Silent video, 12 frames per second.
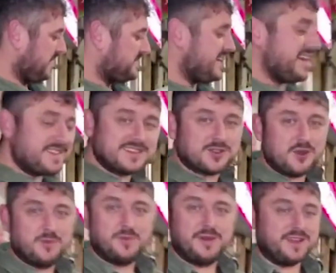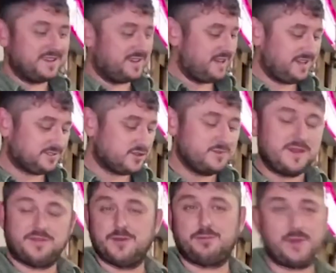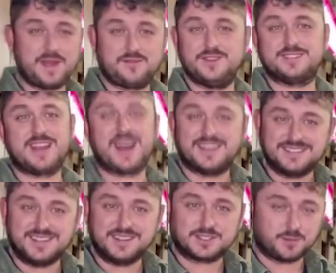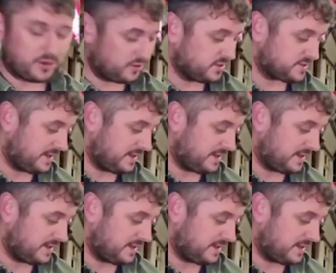take this home with me, and that'll do me for breakfast and dinner tomorrow as